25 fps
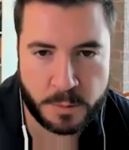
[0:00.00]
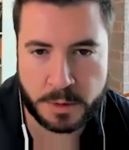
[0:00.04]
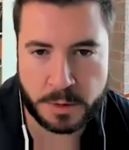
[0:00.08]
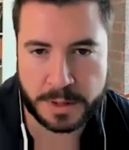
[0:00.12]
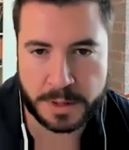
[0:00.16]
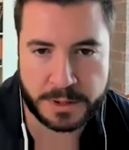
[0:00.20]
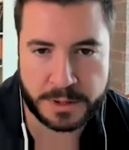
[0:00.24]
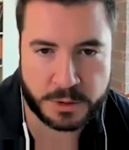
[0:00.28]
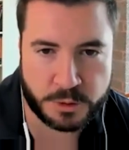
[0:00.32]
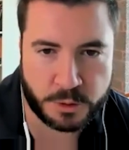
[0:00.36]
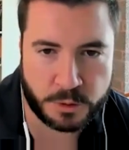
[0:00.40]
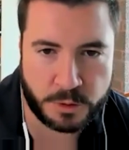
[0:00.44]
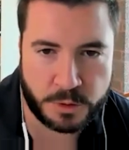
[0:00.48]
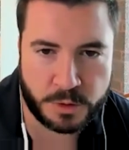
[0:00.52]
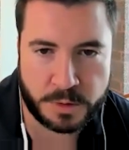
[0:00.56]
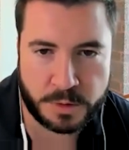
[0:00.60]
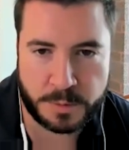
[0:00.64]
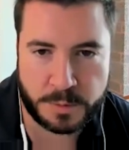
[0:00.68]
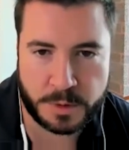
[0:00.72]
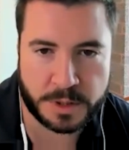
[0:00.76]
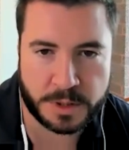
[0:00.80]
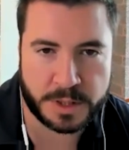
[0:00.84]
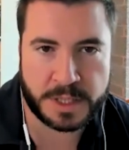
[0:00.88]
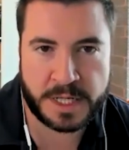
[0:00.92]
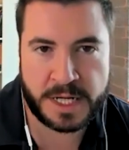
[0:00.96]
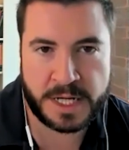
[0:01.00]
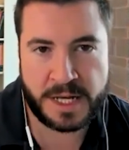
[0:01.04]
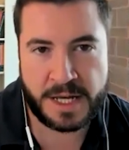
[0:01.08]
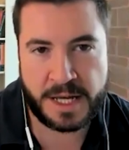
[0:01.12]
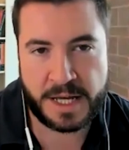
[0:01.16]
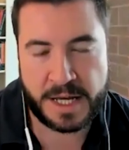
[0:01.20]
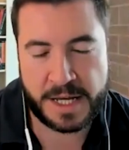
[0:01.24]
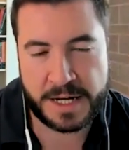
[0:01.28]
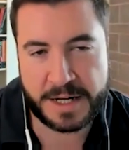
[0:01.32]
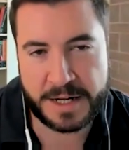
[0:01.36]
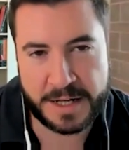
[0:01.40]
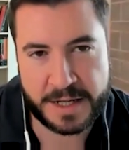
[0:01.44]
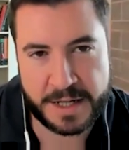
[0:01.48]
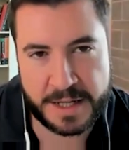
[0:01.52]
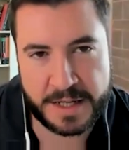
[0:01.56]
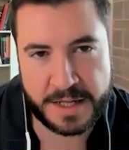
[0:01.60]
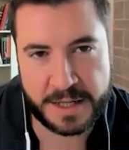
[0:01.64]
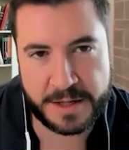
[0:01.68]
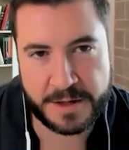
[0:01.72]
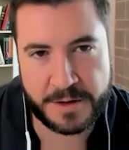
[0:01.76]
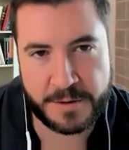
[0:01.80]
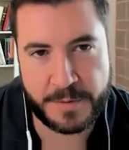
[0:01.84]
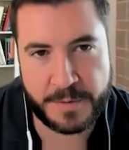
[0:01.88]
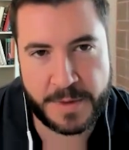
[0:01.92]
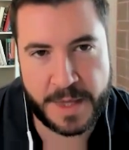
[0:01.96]
more control, more, and it
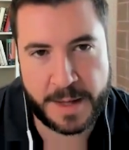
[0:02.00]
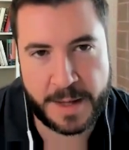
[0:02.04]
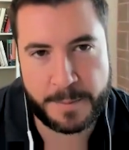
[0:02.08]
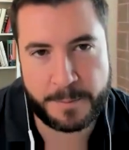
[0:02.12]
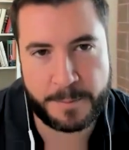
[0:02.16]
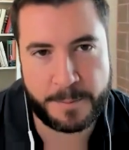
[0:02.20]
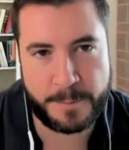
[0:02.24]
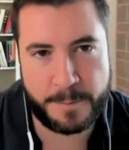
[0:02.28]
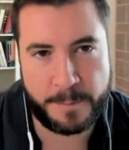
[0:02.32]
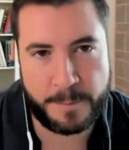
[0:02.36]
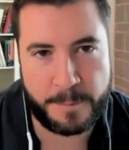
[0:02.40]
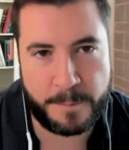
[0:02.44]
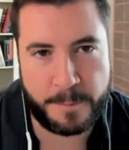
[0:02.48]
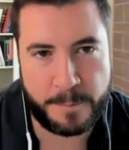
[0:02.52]
you know that